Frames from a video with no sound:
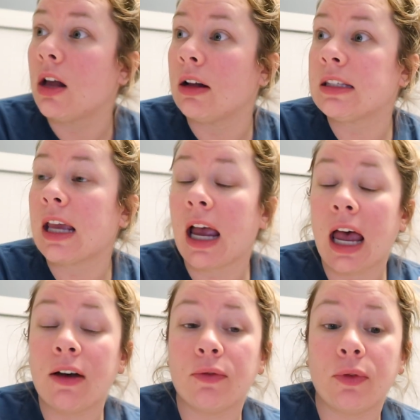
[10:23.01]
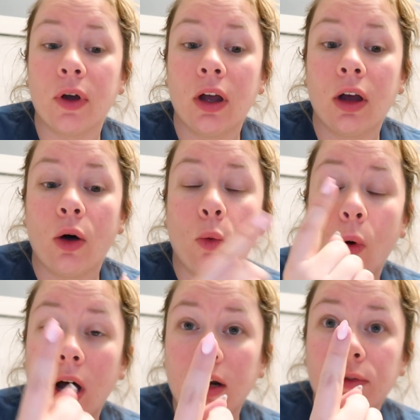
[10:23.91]
Let's say I have
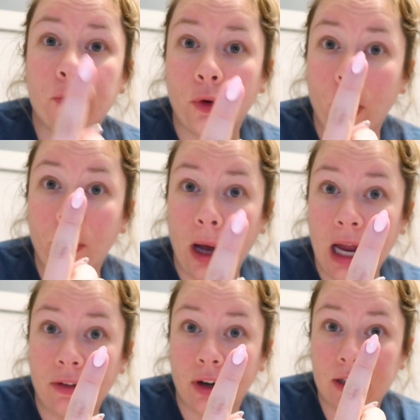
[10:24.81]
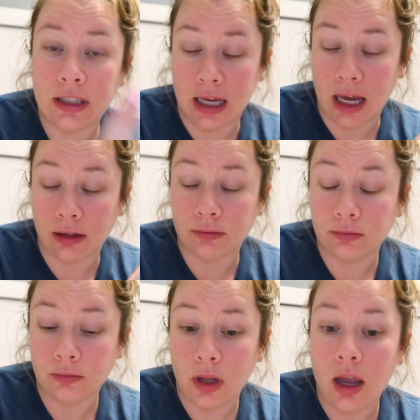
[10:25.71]
one full pirate kit,
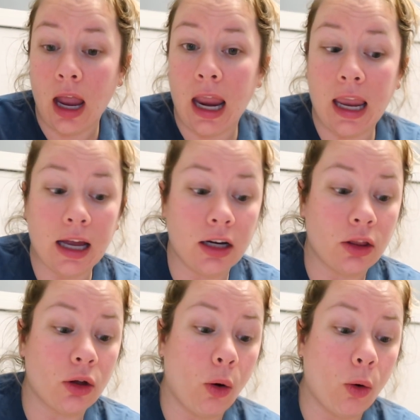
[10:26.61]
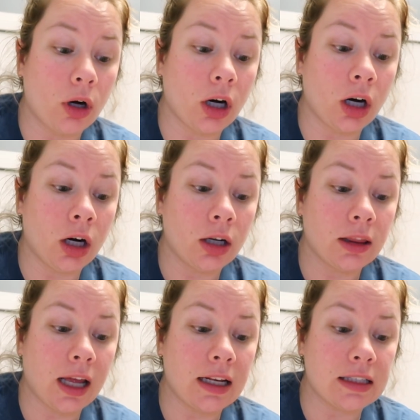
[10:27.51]
and the order
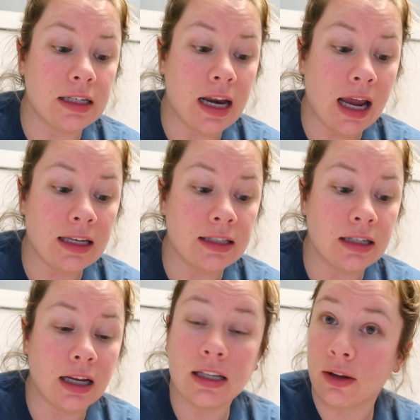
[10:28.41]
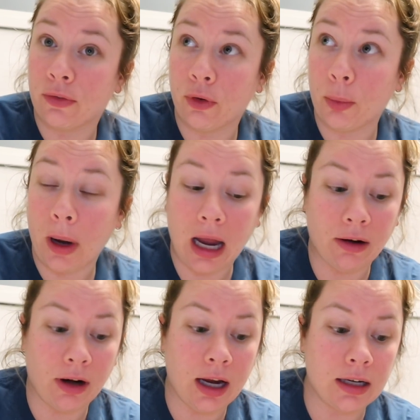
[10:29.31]
that is next is a full
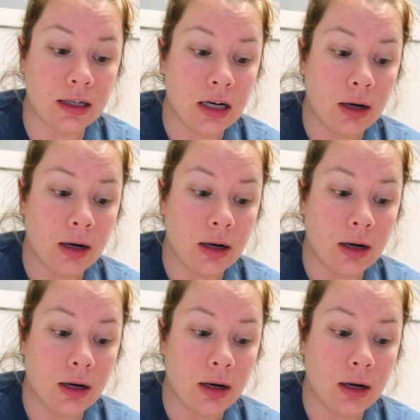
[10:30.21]
pirate